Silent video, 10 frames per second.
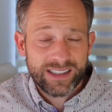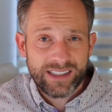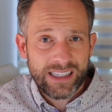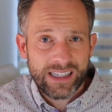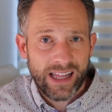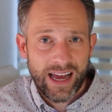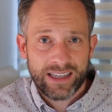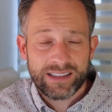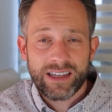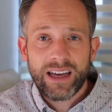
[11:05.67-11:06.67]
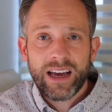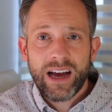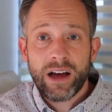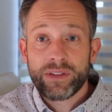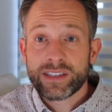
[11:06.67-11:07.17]
C class
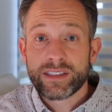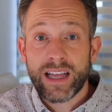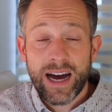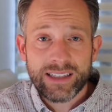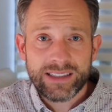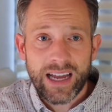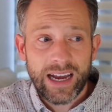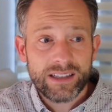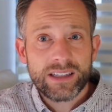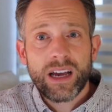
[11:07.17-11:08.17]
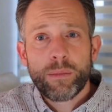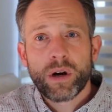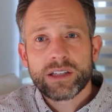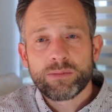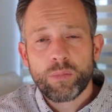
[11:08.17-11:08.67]
uh, that's not as nice,
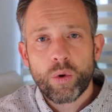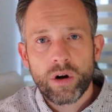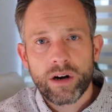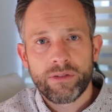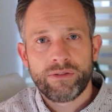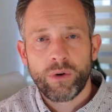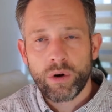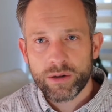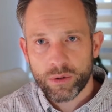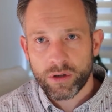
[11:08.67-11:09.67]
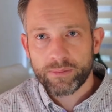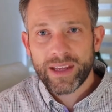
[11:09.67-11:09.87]
but it's more affordable.